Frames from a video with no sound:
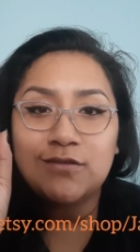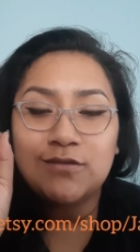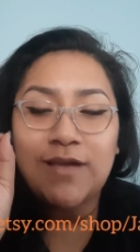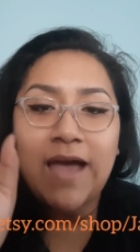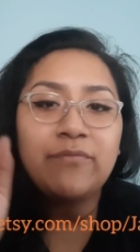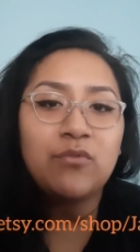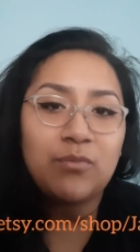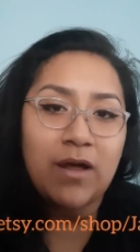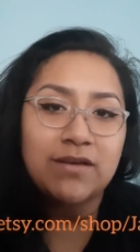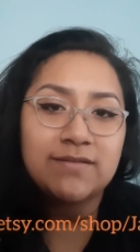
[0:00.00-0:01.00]
we have more
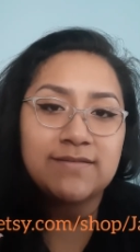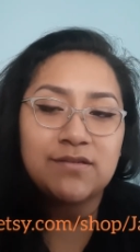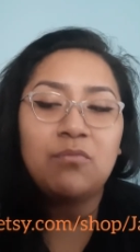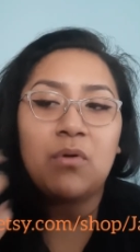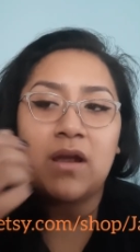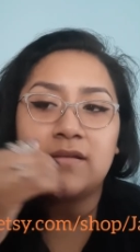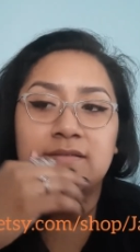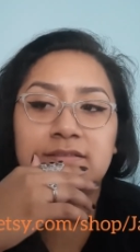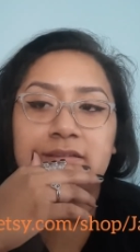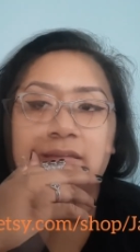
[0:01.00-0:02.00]
products, new products,